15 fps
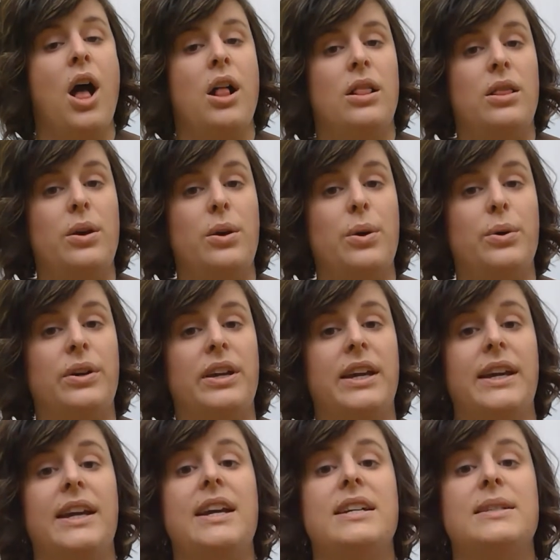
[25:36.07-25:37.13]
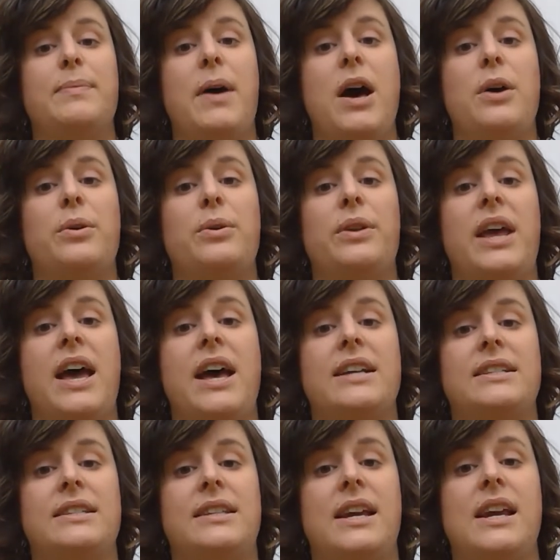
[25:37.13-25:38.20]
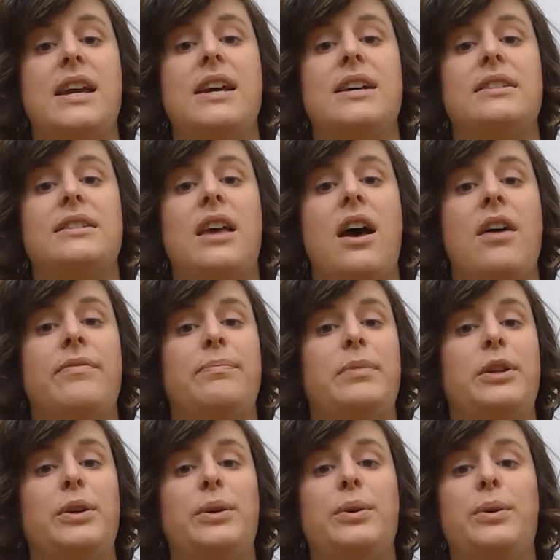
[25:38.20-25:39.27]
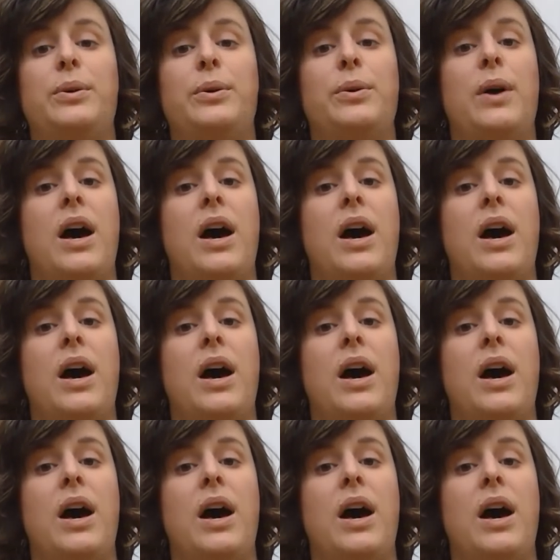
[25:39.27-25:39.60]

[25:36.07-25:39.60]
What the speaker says: Lukey's boat has sails of blue,